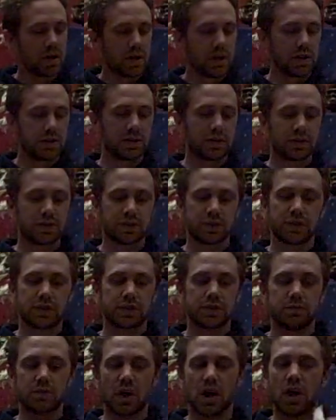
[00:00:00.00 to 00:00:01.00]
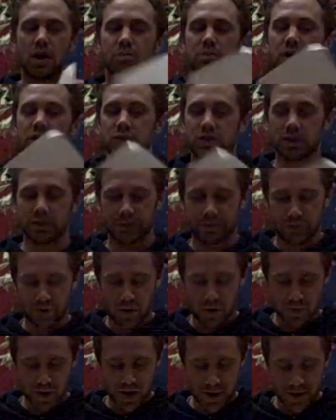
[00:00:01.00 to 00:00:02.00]
This is just some pictures
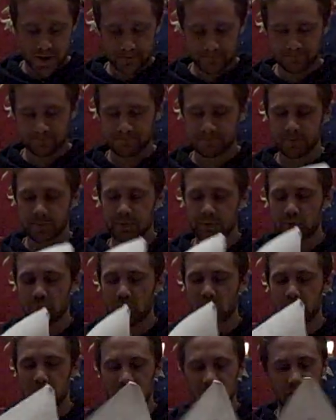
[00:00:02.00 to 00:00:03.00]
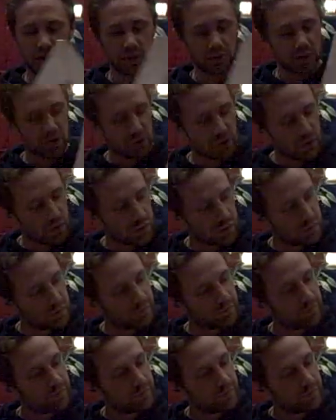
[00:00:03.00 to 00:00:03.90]
from my beekeeping course.